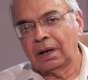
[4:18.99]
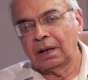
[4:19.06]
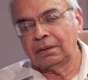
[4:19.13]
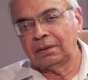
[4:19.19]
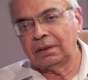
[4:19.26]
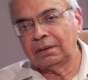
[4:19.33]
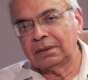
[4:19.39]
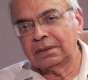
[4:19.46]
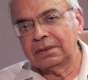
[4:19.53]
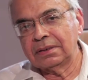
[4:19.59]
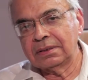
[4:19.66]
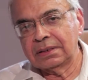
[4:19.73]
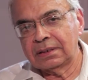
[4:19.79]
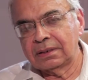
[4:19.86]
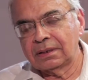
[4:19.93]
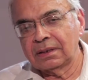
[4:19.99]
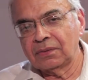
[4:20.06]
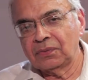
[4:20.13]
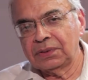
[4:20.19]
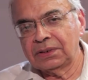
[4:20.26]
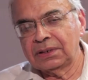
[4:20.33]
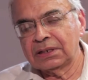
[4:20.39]
that? I think this is a
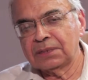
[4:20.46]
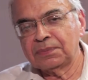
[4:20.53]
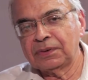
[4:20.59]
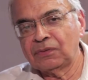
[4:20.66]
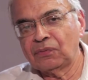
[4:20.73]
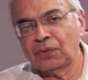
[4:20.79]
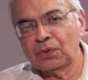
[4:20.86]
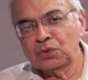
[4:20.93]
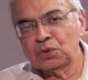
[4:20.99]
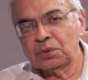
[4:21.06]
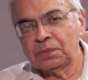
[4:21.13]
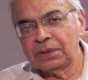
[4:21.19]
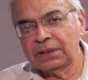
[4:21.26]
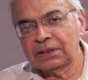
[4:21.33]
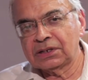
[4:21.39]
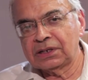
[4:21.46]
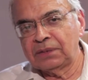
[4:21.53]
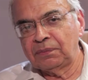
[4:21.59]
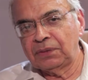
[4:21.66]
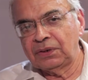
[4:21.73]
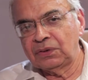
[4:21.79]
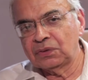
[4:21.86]
drug which has been found to be
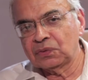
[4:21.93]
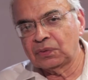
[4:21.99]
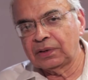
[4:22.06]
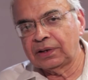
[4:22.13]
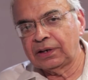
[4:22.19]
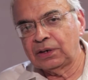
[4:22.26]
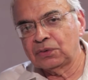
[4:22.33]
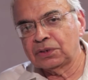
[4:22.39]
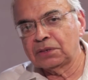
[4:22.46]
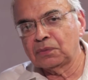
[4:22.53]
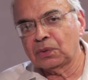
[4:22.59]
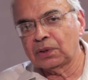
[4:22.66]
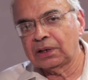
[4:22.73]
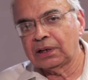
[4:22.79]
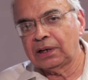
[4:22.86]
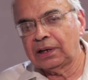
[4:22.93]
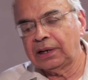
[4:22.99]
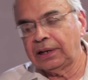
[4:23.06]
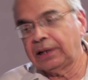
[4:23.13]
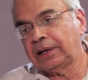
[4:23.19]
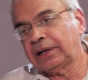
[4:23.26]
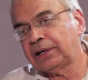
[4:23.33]
extremely useful in reducing
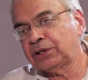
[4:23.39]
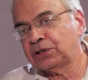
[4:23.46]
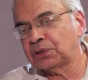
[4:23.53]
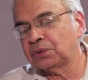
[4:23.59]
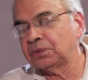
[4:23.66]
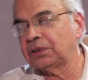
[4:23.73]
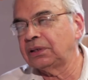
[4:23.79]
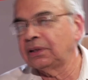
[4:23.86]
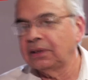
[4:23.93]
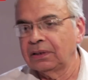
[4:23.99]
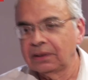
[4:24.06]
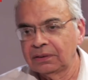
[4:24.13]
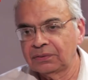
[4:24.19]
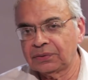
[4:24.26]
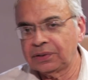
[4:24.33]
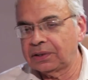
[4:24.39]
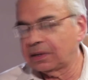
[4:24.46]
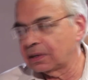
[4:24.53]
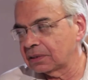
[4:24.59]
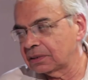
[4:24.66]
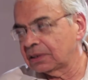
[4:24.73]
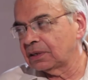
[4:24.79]
mortality in addition to the three
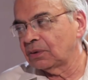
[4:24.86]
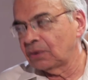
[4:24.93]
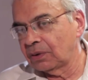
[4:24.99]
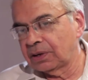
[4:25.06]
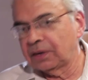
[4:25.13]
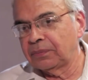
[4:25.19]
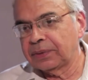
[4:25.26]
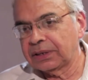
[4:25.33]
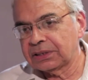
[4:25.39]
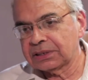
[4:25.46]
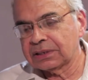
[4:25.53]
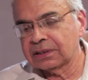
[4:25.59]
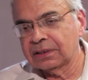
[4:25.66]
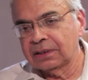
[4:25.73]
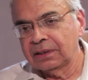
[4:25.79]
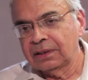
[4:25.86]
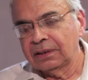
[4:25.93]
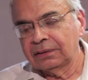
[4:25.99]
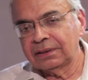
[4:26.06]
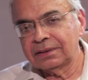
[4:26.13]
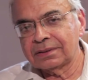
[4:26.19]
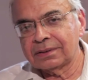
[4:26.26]
drugs that I already mentioned.
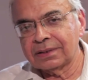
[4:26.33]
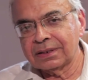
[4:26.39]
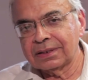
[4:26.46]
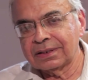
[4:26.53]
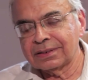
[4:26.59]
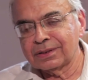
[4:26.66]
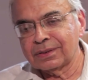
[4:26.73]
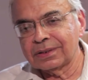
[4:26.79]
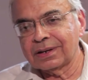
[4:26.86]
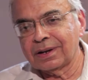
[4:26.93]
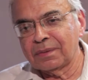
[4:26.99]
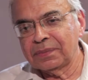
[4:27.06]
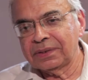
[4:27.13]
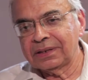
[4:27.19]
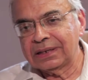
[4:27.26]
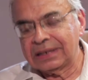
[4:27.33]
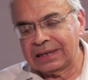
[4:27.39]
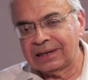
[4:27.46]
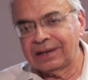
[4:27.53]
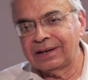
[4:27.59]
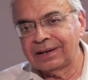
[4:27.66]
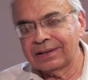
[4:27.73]
This drug has not come in
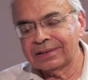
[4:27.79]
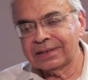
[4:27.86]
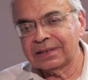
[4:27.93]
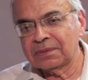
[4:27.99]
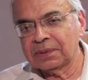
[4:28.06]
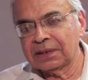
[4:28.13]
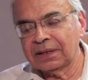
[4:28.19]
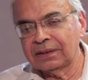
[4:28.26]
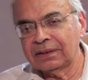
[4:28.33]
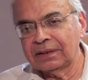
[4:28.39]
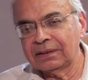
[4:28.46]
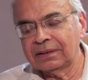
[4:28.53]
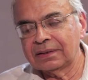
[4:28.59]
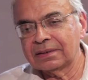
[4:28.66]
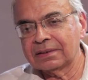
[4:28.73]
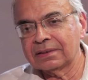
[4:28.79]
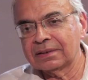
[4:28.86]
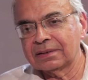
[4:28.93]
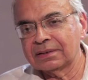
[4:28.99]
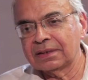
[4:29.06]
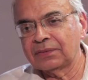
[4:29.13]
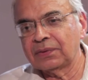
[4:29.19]
India as yet, but I think this
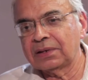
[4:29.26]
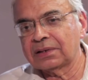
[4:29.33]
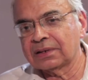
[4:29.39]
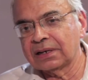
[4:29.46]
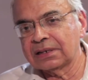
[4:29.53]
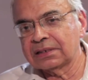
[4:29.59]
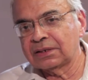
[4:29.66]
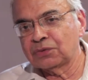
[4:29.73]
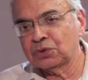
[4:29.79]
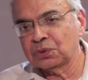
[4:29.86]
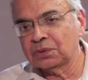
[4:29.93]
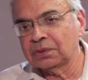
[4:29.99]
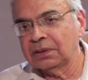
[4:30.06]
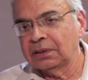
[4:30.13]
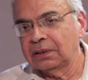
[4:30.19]
several trials have shown